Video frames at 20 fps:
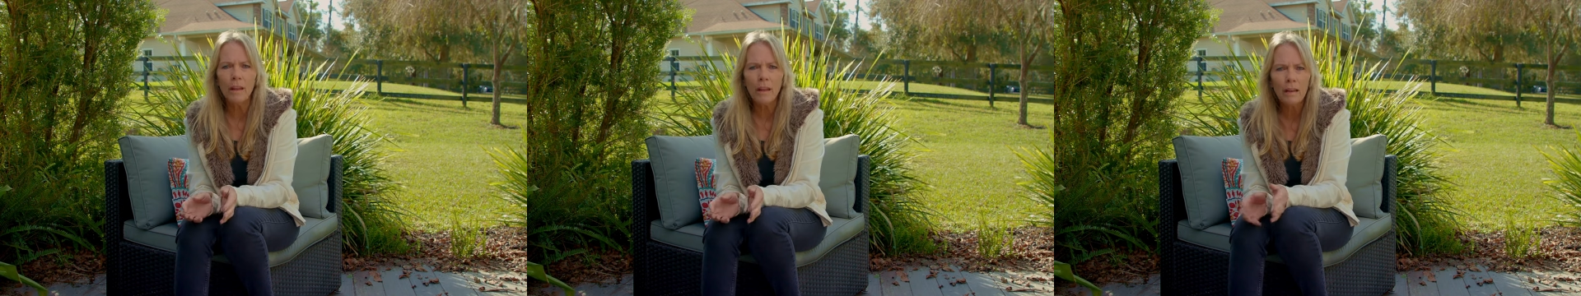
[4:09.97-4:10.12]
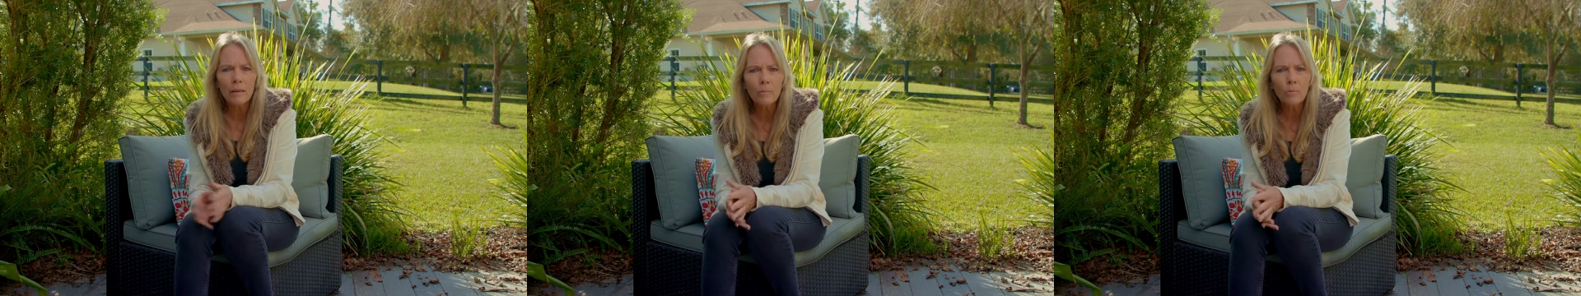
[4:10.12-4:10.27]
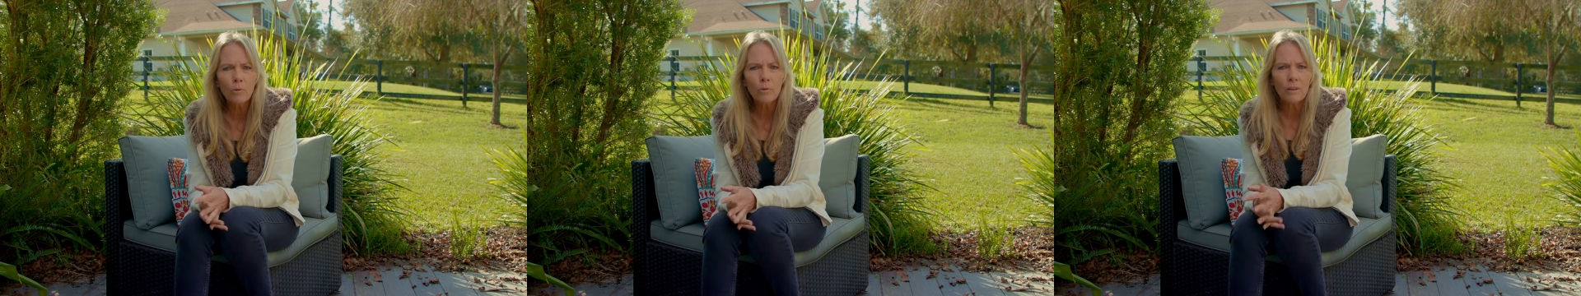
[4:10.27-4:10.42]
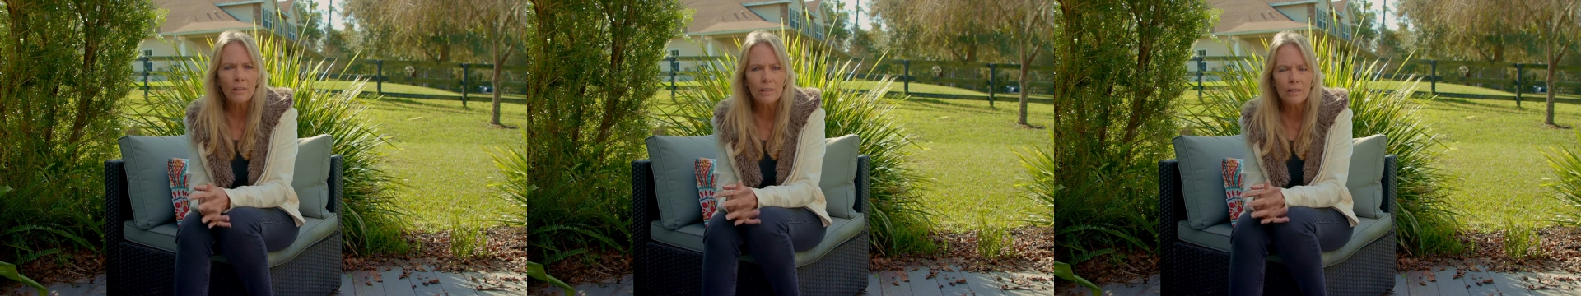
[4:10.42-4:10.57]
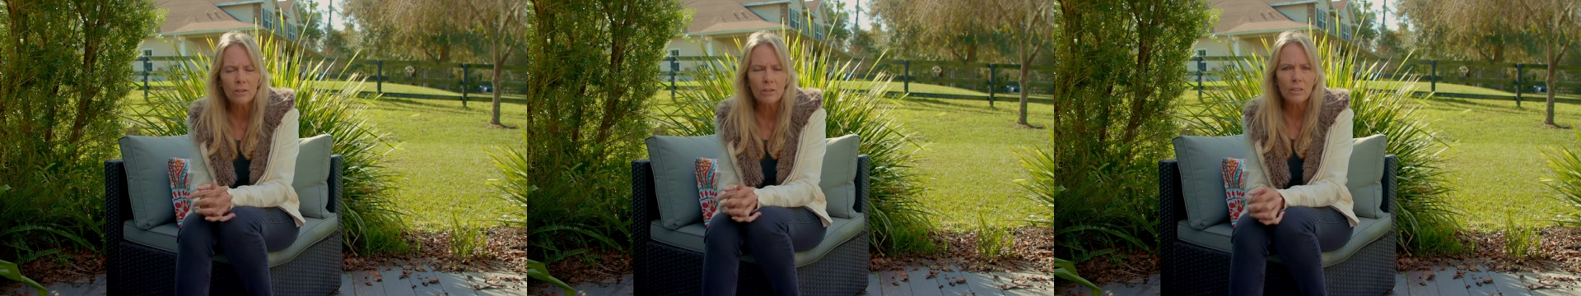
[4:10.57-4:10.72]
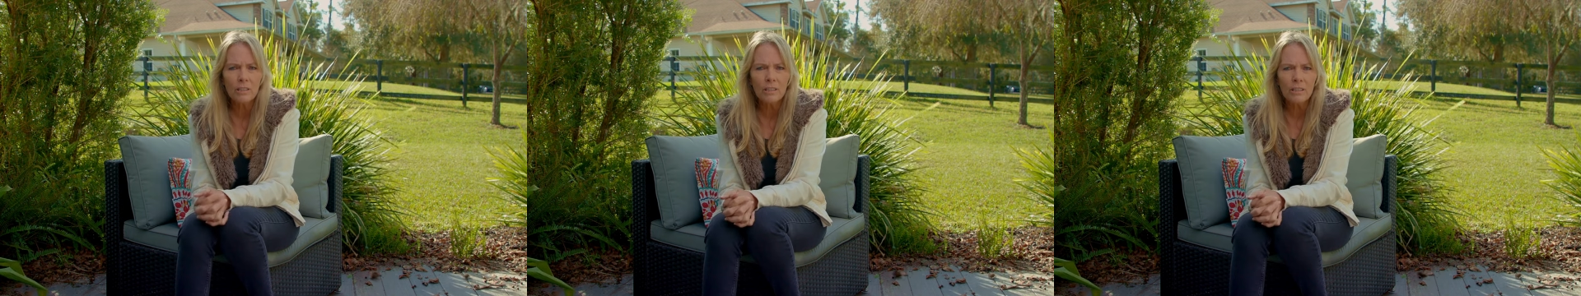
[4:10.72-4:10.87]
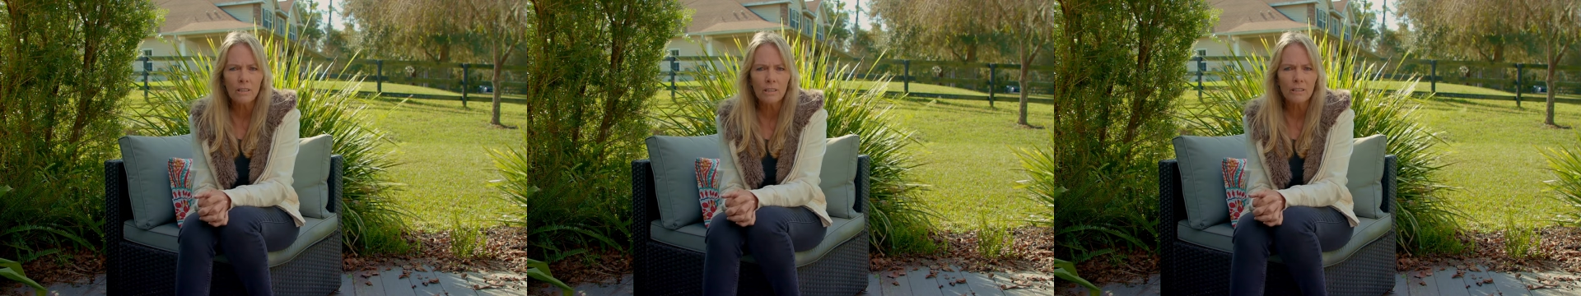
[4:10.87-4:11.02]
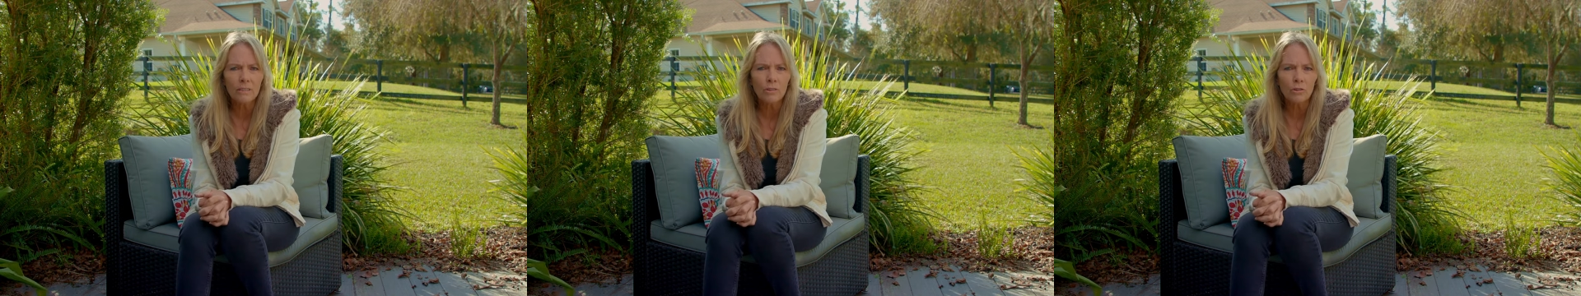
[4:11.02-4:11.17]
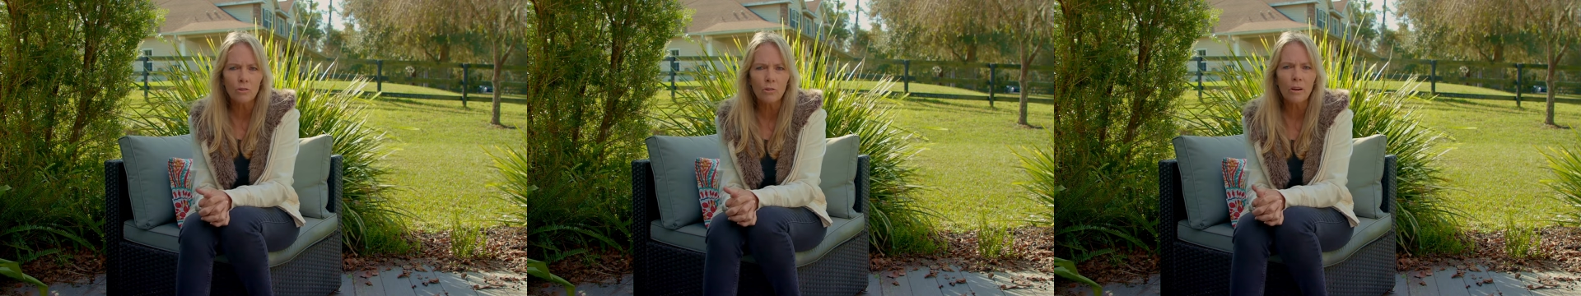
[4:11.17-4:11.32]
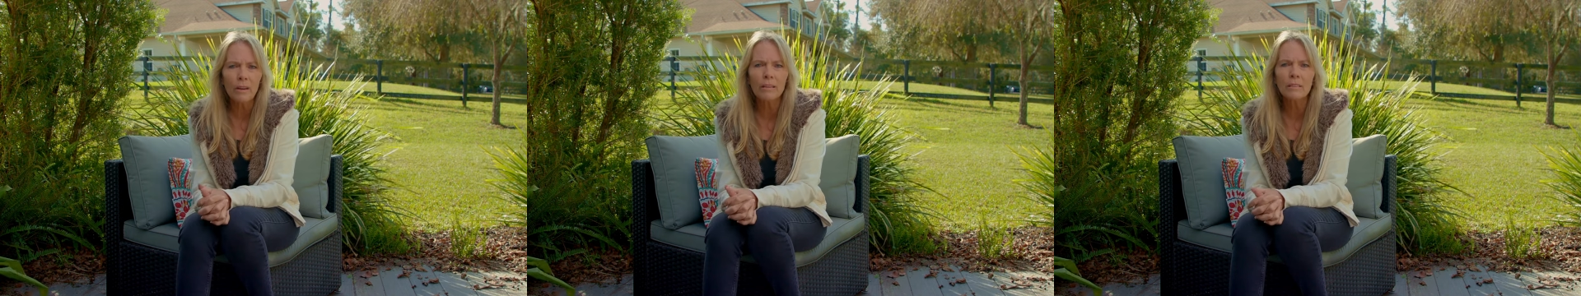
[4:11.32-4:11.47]
any more energy into
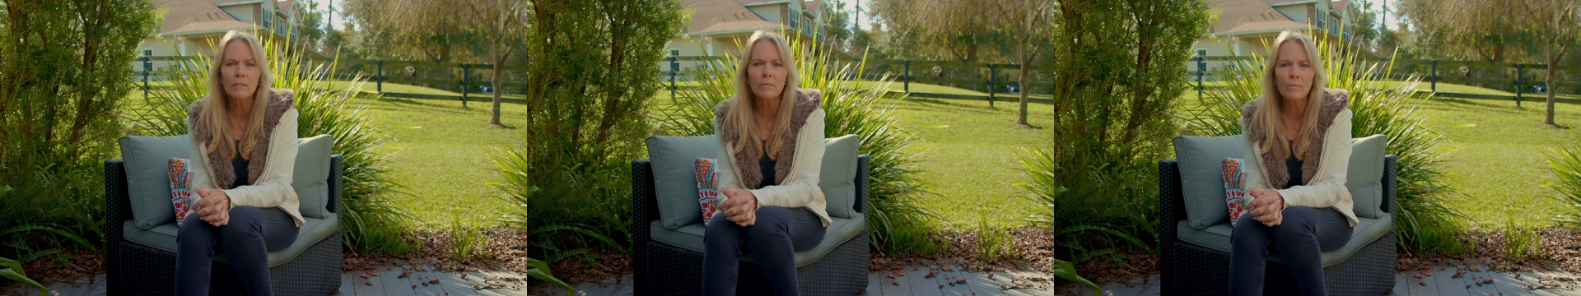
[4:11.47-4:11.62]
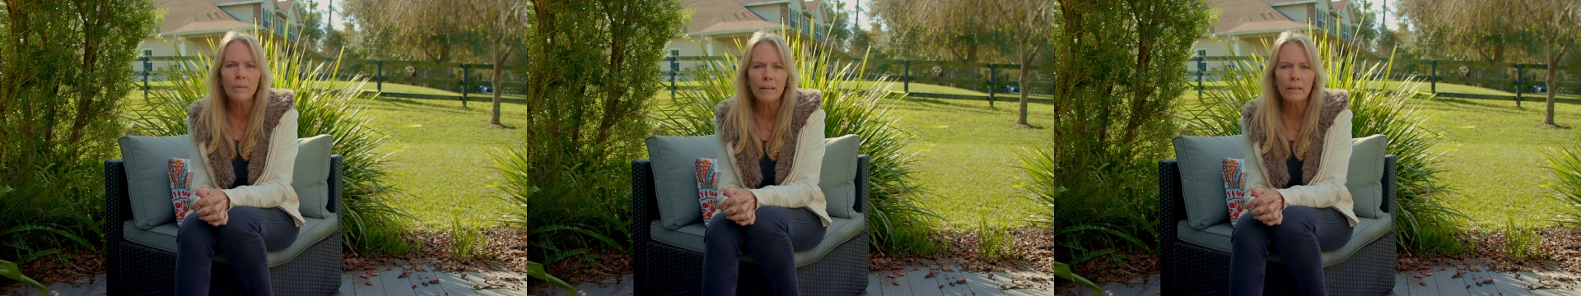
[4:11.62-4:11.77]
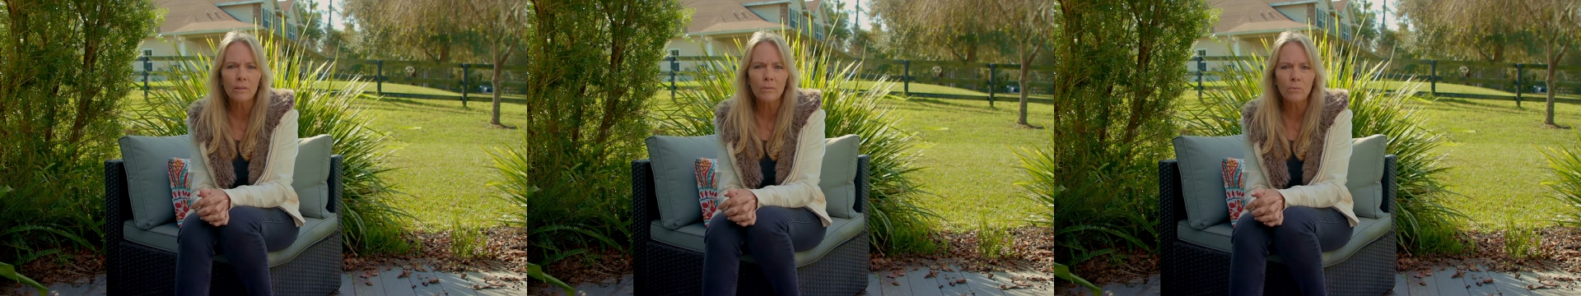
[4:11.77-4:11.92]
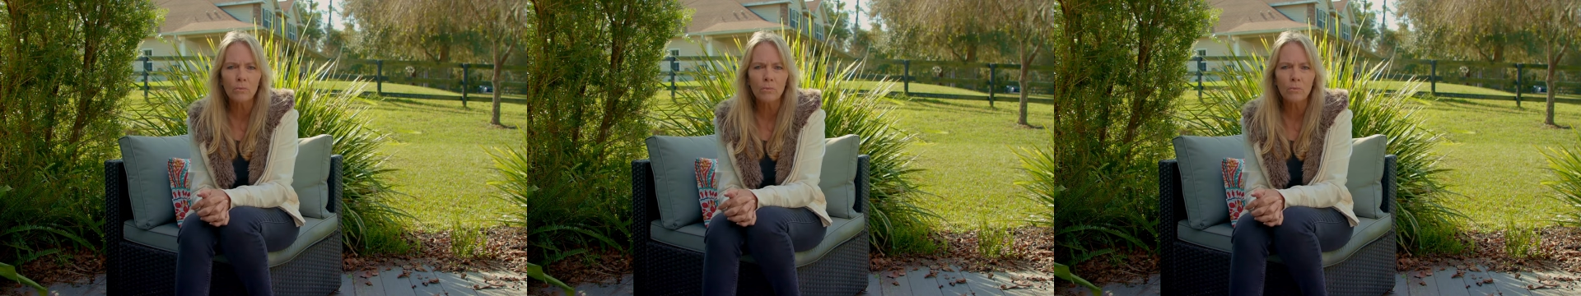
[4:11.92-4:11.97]
trying to make it